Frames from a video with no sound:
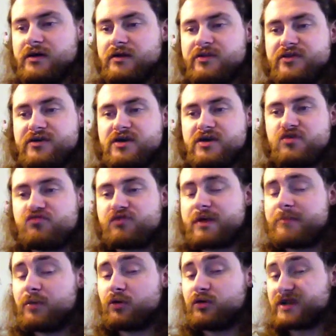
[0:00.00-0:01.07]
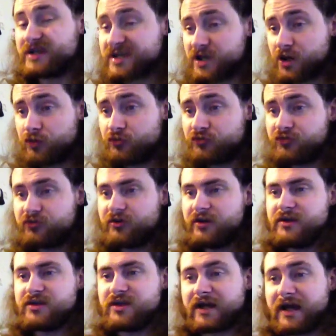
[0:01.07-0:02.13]
the Rainbow Neos,
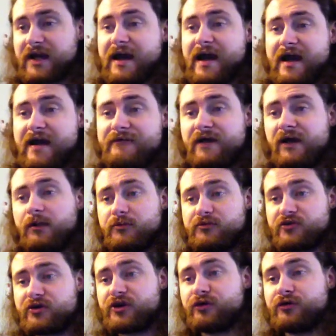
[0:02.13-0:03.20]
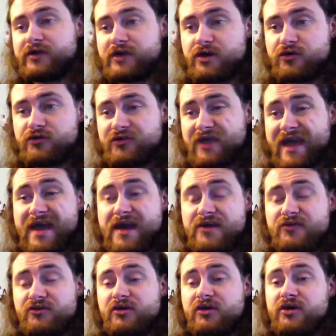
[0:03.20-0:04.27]
you gotta have Elemental Hero Neos
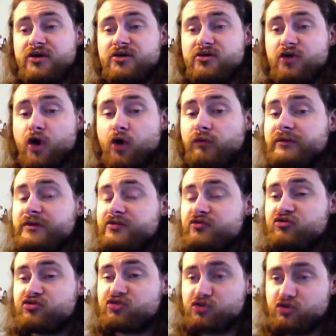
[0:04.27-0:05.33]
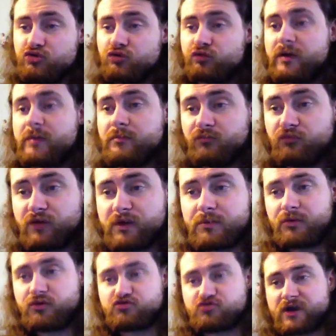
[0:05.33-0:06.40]
and only two Rain,
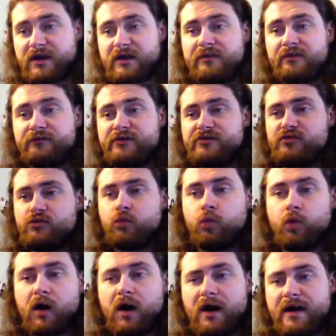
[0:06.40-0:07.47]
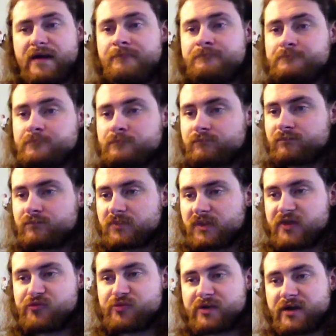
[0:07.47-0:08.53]
Rainbow Dragon. And the reason why
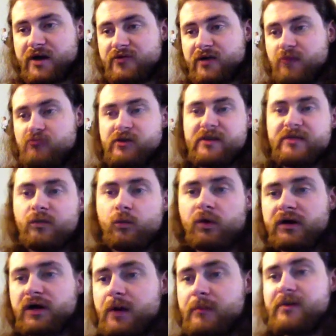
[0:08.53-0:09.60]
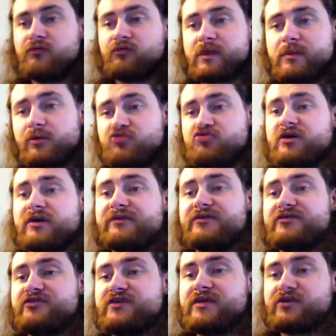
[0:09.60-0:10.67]
is because I'm running the one copy of Rainbow Dragon,
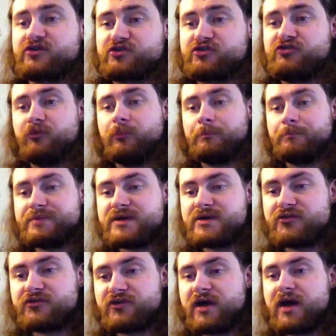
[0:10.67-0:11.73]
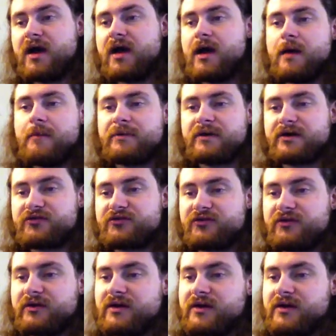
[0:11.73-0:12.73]
the Zenith Crystal Beast, because